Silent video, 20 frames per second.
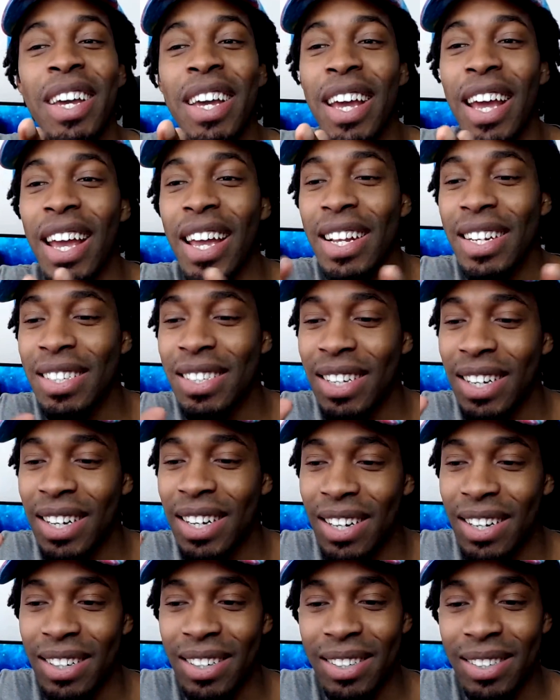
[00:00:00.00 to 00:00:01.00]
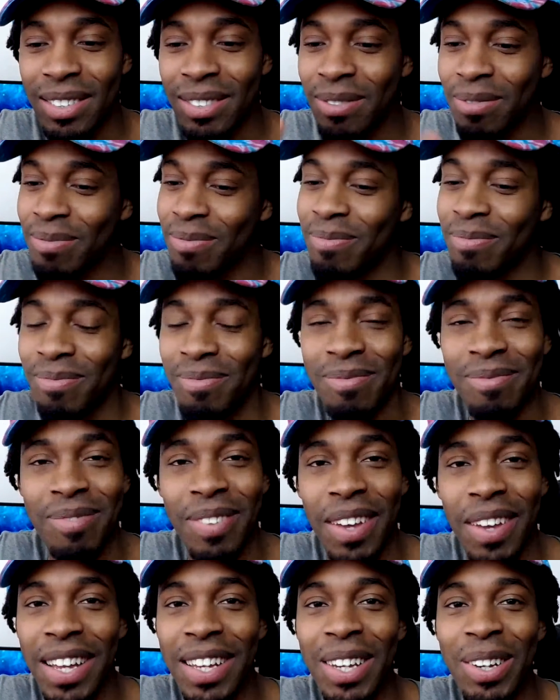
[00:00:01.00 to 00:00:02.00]
and
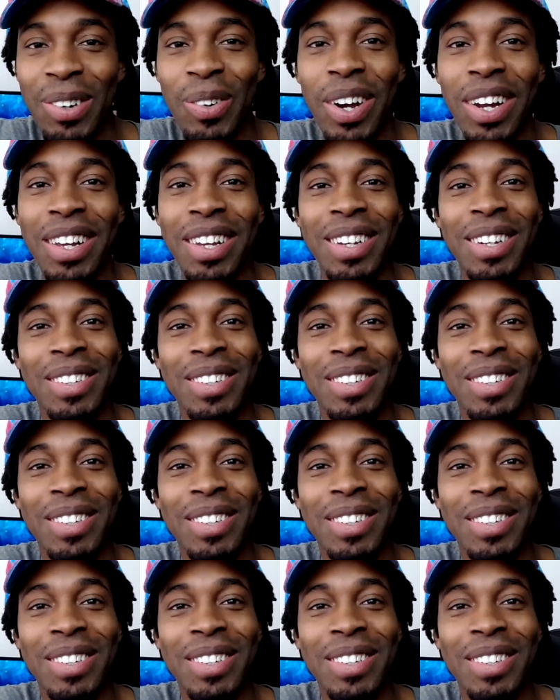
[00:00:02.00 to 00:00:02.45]
get ready,